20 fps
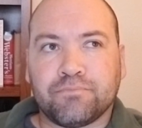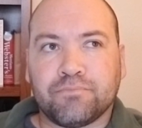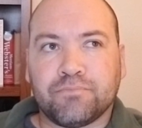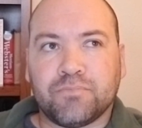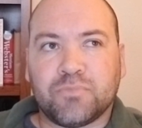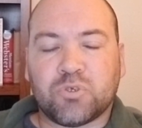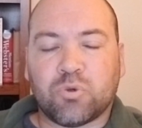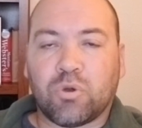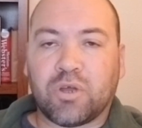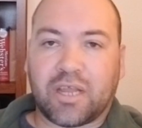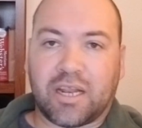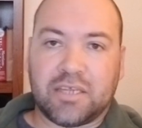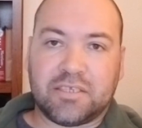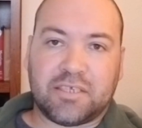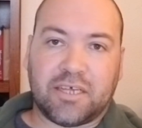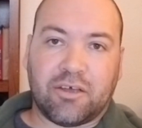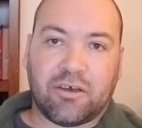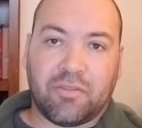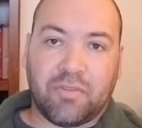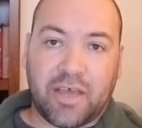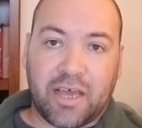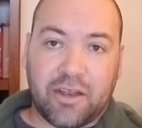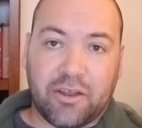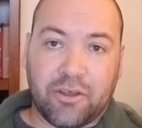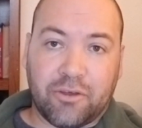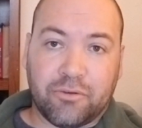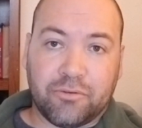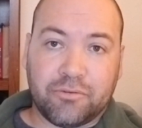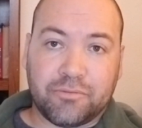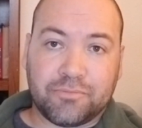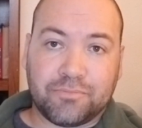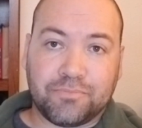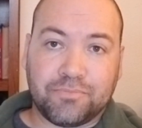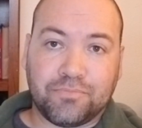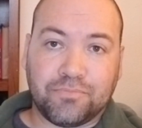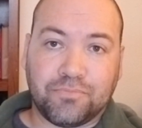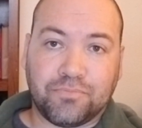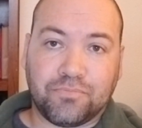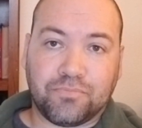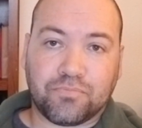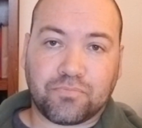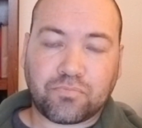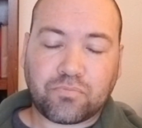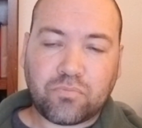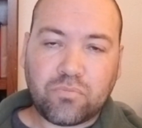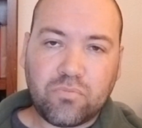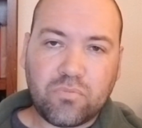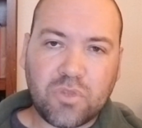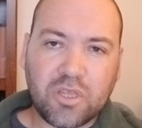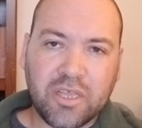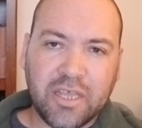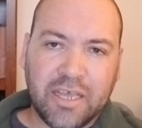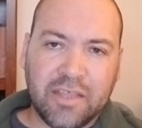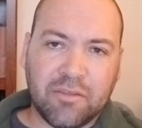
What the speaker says: So what can I say on that note? In